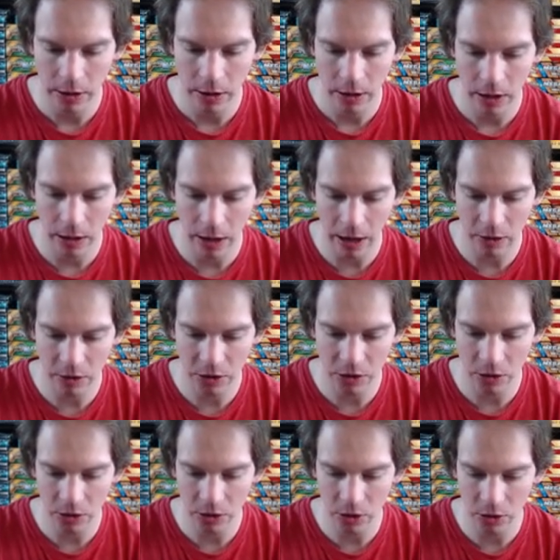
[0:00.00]
Allows you
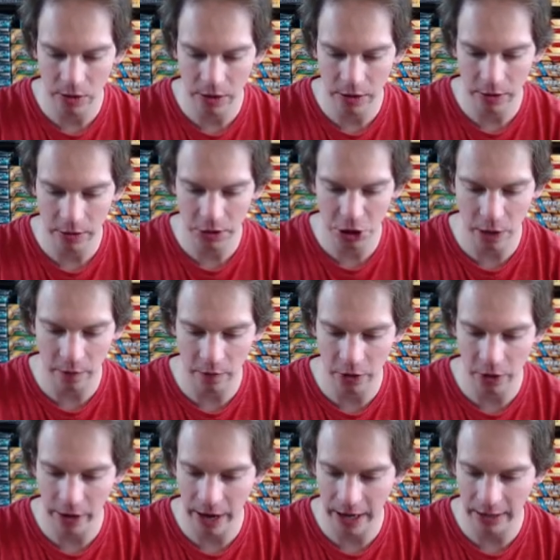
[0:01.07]
to either shuffle your
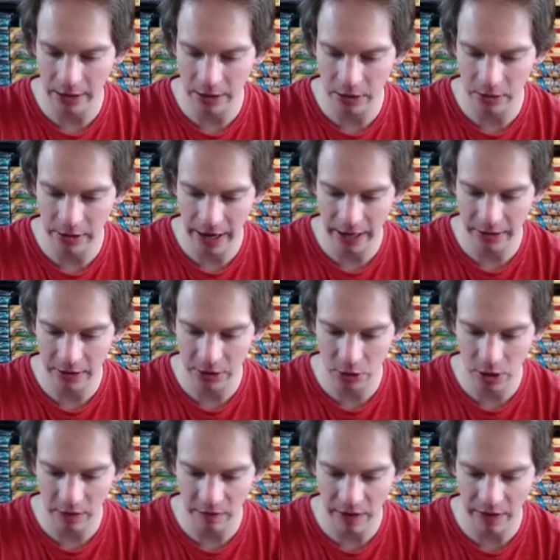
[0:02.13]
hand into your deck, then
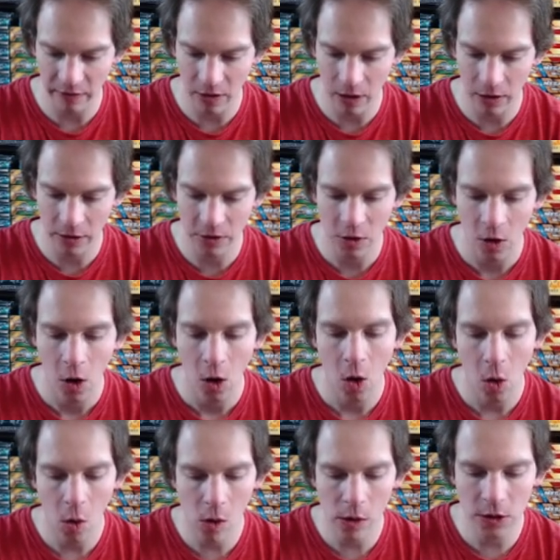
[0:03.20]
draw five cards,
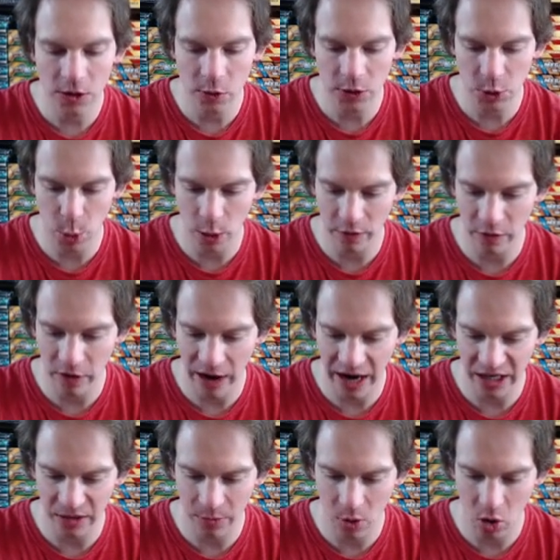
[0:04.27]
or switch one of your
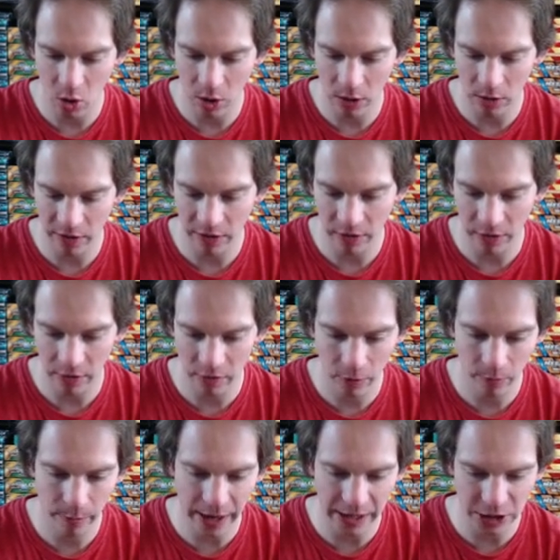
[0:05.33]
active Pokemon with one of your
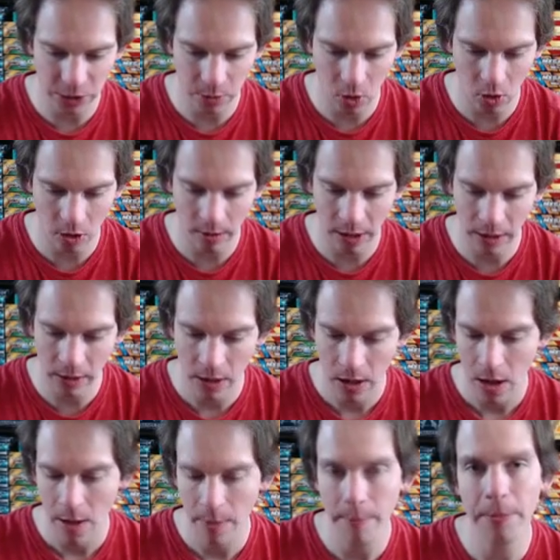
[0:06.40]
bench Pokemon.
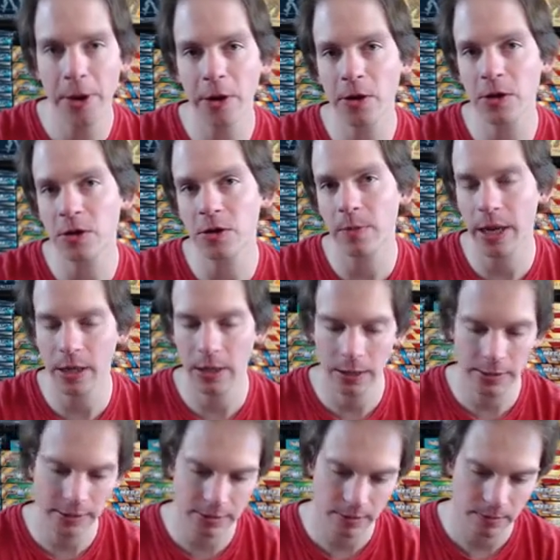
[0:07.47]
Bill's
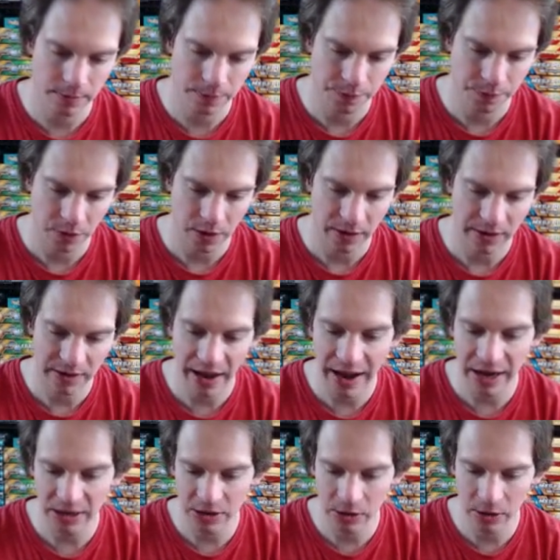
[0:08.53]
Maintenance,
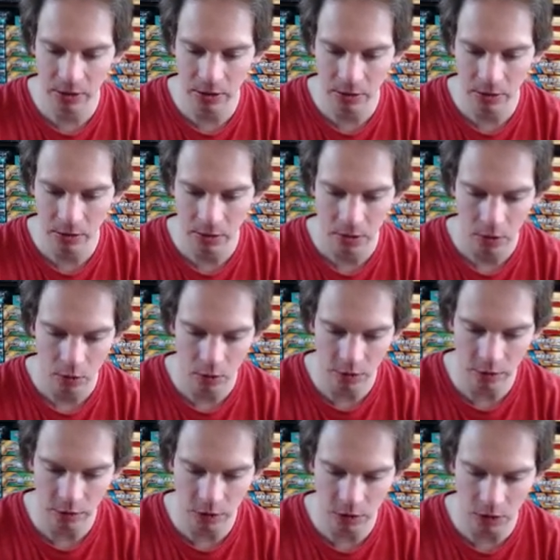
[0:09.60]
Cacturne,
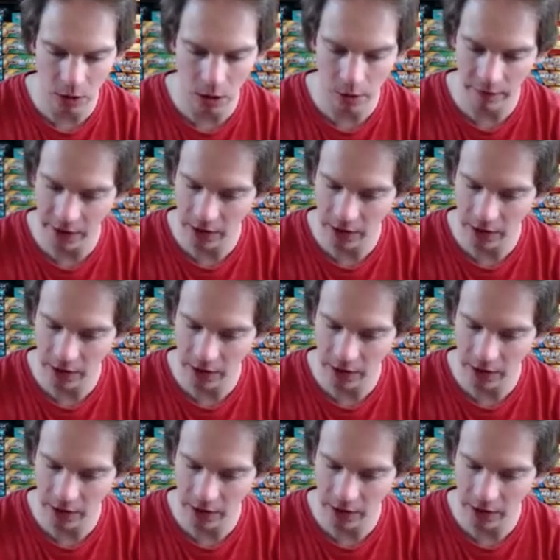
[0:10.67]
reversal of a